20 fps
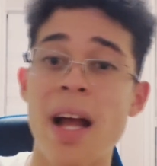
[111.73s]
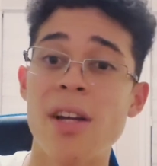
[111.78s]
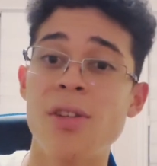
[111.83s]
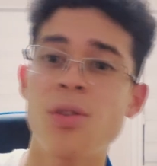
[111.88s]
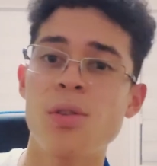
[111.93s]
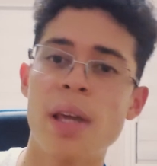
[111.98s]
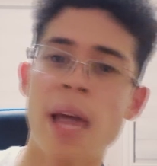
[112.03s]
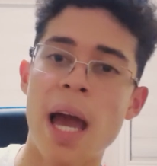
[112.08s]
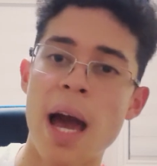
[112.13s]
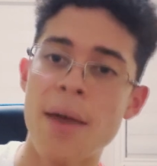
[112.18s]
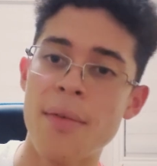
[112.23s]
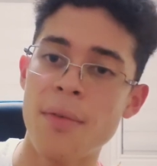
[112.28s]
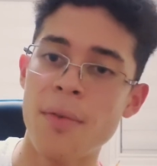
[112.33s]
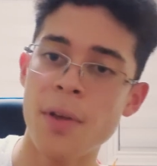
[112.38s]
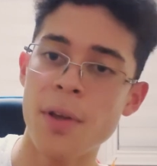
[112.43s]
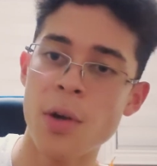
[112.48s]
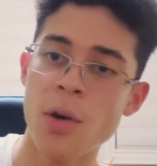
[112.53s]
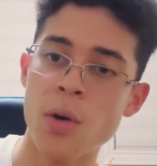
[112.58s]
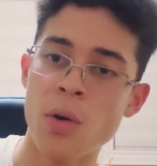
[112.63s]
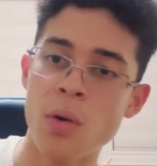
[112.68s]
actually, I have a
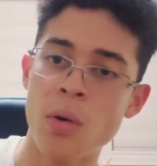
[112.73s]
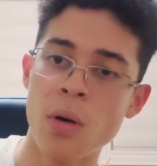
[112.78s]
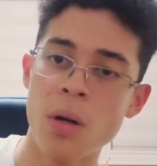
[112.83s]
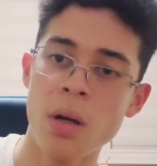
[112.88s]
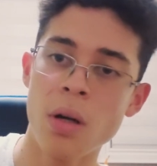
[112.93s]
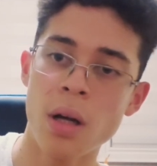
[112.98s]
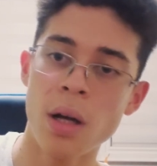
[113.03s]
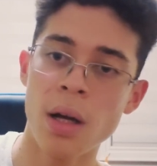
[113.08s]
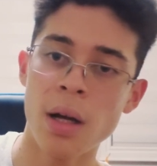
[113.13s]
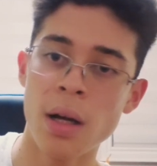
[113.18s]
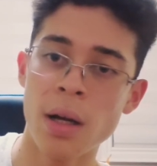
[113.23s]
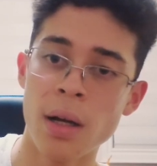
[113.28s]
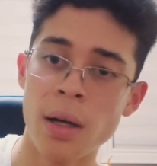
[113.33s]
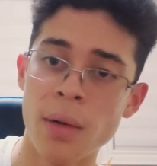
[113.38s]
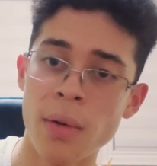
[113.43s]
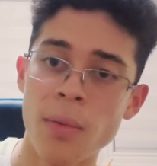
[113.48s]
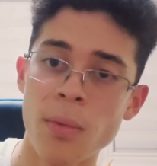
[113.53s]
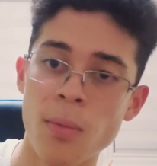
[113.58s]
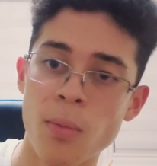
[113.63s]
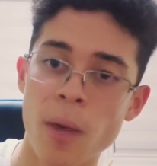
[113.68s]
video
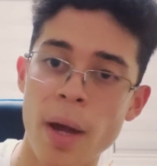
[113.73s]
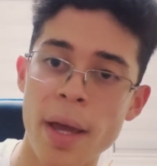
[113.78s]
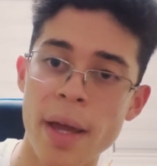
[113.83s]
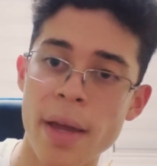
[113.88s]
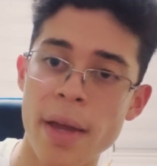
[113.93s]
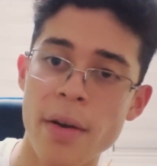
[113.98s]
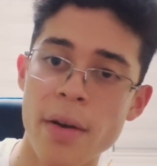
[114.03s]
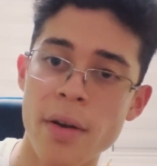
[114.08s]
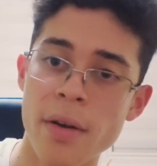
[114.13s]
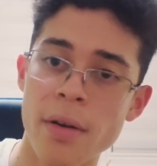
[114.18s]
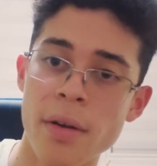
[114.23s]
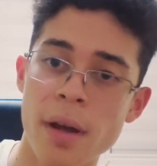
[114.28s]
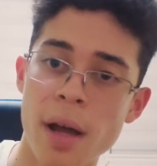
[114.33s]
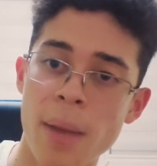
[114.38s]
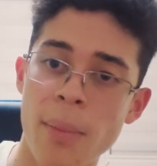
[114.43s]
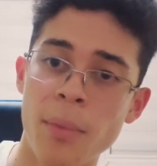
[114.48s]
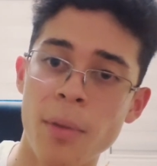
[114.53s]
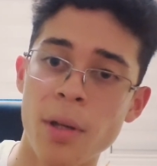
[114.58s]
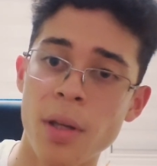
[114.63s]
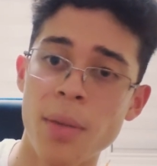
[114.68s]
right here.
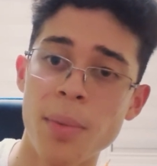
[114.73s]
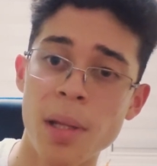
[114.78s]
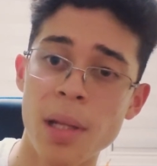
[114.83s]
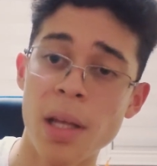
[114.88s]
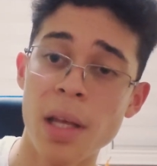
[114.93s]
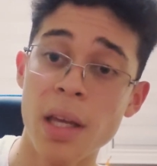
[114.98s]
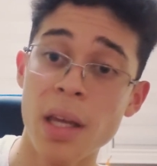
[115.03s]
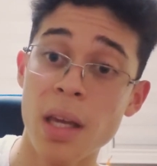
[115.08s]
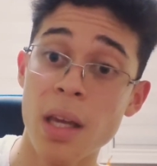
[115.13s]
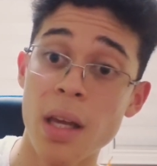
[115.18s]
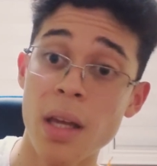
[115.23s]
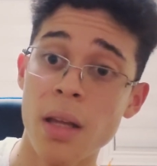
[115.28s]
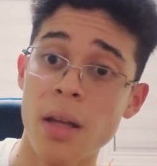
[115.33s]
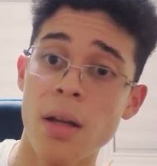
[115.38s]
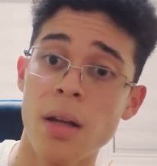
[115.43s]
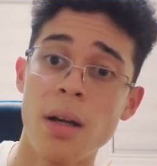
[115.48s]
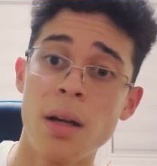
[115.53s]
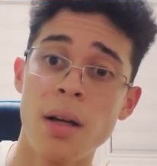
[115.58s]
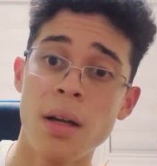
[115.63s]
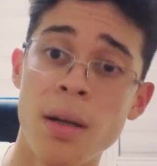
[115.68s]
I'm going to be linking it.
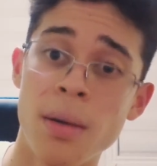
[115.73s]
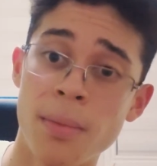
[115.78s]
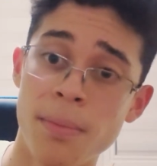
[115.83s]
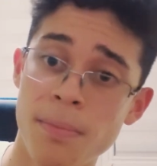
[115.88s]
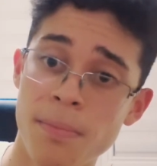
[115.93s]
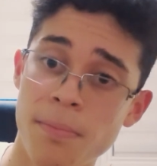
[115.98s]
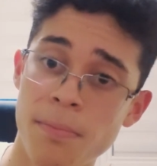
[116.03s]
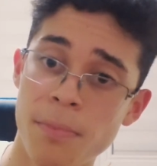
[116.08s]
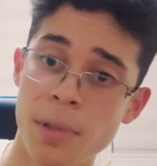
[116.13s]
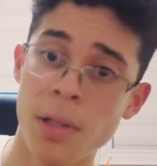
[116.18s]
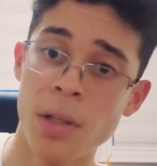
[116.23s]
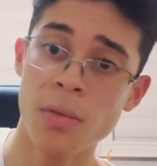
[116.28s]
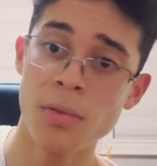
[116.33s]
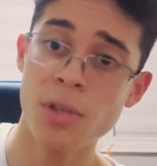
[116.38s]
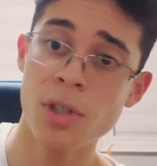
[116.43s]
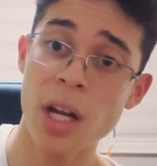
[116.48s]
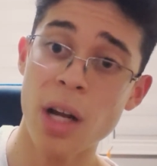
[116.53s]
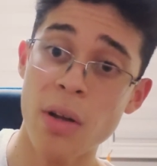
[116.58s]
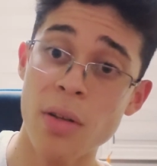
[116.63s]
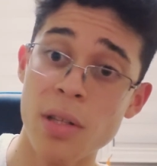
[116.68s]

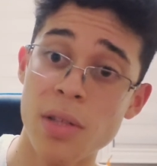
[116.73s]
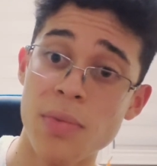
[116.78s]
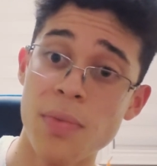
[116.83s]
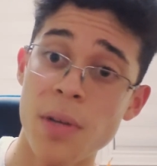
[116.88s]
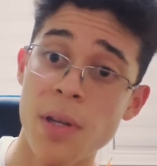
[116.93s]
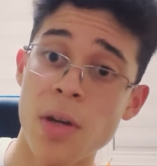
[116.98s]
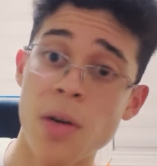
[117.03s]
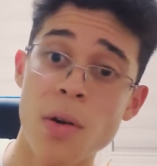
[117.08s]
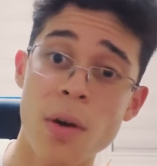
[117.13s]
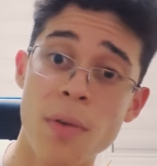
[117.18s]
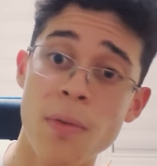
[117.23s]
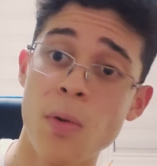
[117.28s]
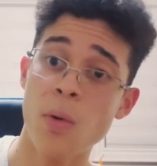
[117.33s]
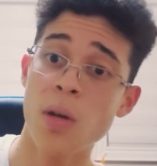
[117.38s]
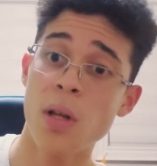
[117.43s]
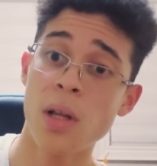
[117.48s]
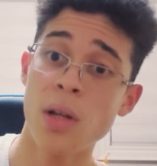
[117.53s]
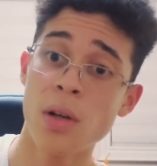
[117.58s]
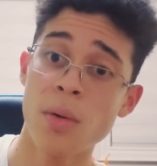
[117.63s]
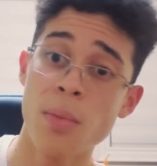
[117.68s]
Check out this video if you
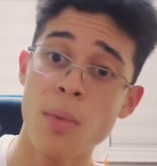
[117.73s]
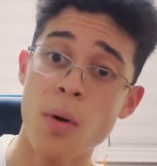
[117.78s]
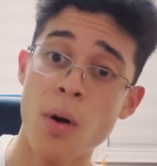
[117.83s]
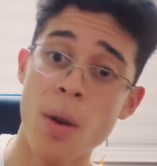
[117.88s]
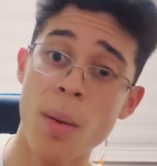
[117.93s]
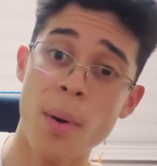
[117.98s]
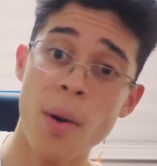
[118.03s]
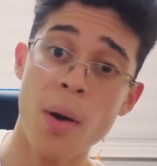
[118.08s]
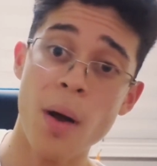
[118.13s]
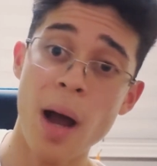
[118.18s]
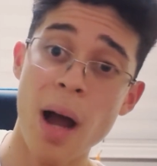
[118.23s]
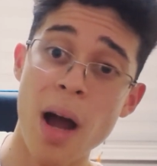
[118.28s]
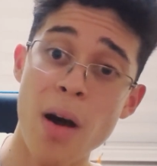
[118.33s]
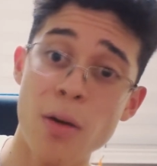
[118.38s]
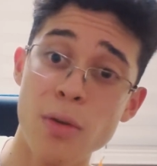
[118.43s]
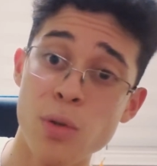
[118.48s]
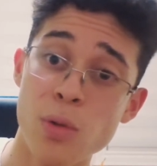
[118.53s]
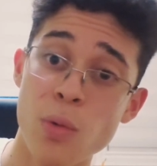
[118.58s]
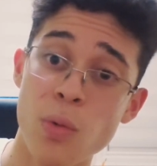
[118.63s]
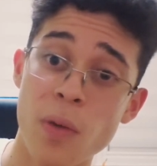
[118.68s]
want to learn more about
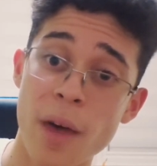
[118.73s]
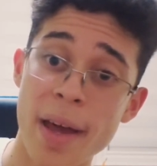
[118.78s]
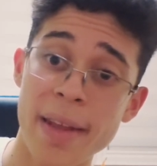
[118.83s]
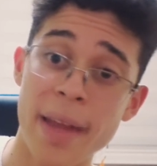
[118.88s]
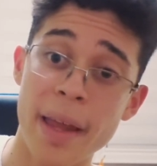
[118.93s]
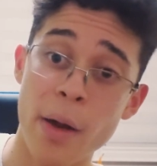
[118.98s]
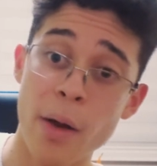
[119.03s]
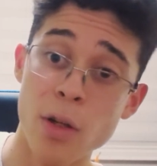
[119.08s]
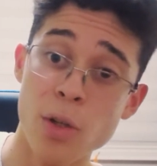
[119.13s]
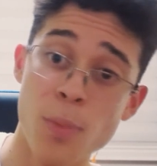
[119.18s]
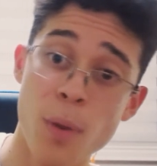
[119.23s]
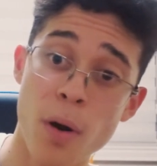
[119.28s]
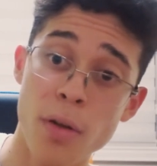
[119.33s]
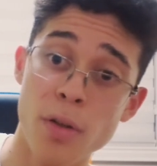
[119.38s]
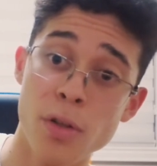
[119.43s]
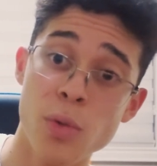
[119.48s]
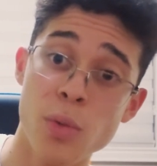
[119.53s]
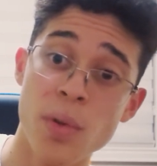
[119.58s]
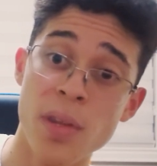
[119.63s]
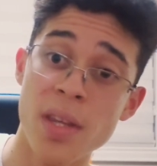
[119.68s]
how to find language
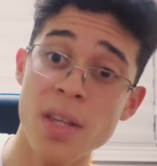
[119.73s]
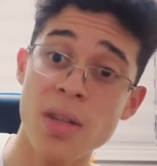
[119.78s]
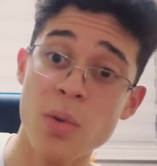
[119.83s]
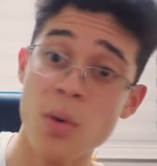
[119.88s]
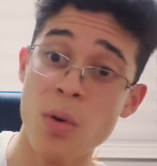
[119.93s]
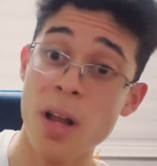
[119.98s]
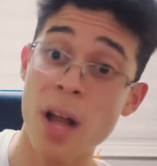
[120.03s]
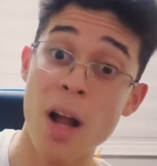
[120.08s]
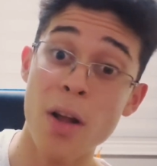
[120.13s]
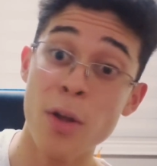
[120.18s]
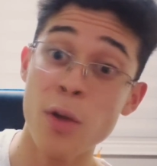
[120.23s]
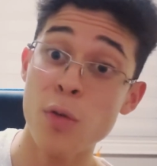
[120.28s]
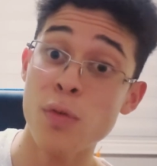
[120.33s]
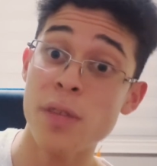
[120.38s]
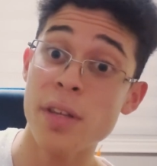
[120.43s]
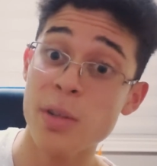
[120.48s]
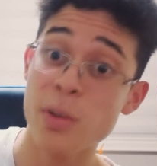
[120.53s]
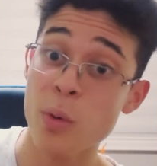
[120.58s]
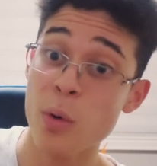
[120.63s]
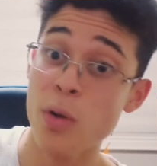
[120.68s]
partners with Discord, how to use
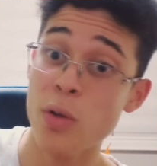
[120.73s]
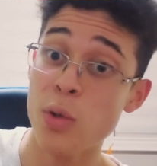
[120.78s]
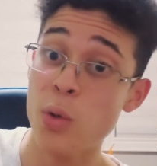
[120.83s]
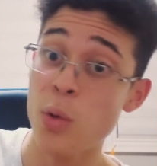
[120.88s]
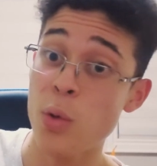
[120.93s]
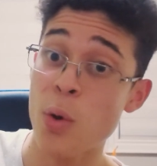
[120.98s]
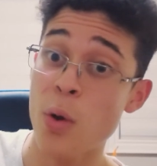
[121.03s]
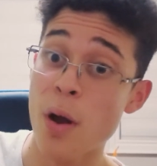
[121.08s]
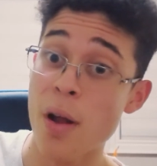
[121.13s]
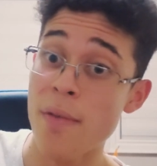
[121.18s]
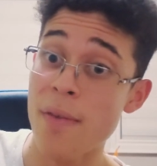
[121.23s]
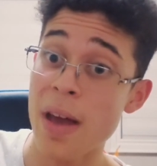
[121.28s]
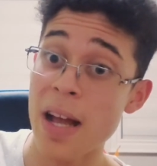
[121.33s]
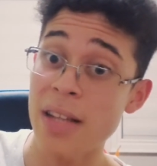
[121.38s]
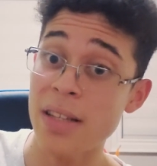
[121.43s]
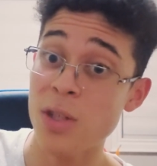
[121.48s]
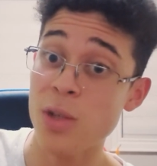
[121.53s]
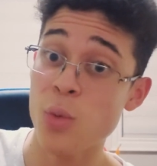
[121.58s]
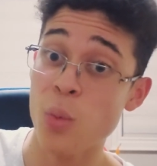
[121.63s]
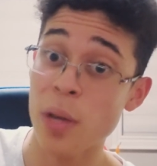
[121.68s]
Discord to your
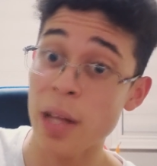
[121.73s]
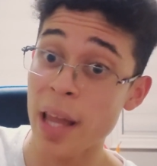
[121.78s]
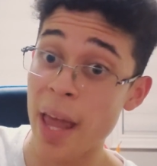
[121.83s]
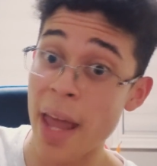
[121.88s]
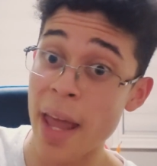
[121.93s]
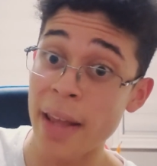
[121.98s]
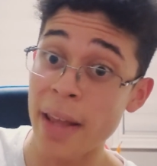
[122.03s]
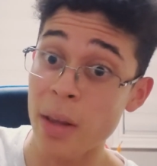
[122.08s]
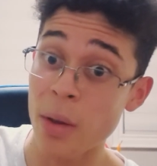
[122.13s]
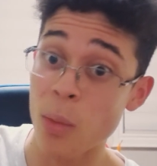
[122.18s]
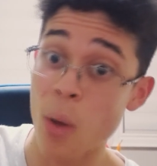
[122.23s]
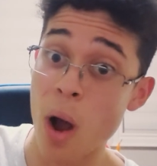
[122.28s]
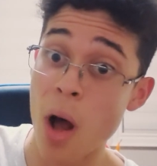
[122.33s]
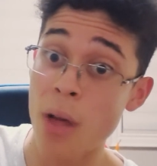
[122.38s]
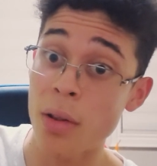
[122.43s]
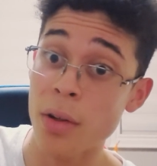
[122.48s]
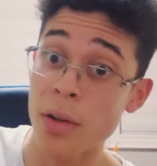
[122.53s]
advantage while